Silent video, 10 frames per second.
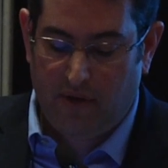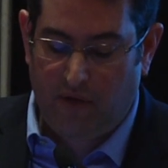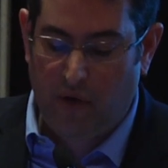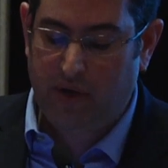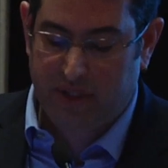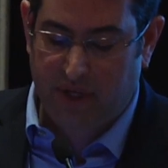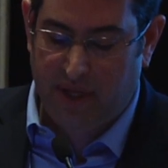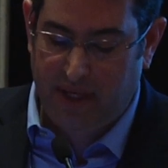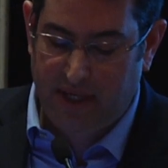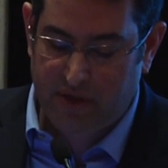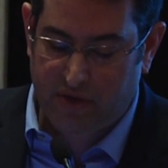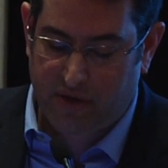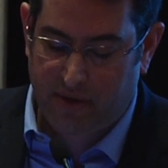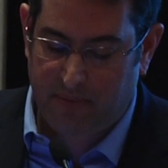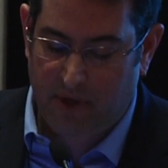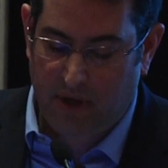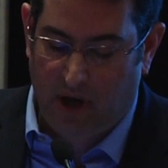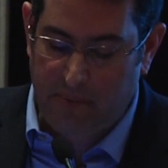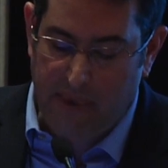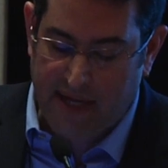focused on the interim
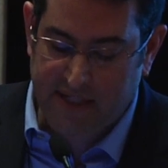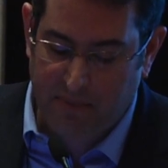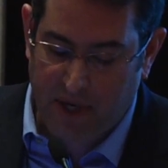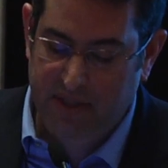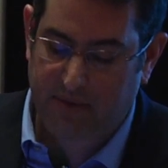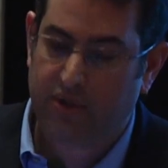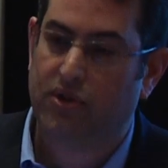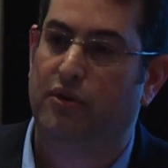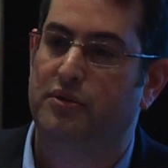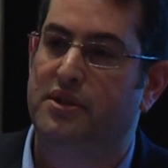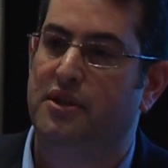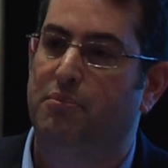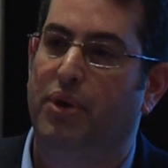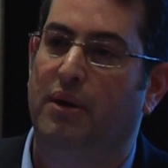on maximizing returns to the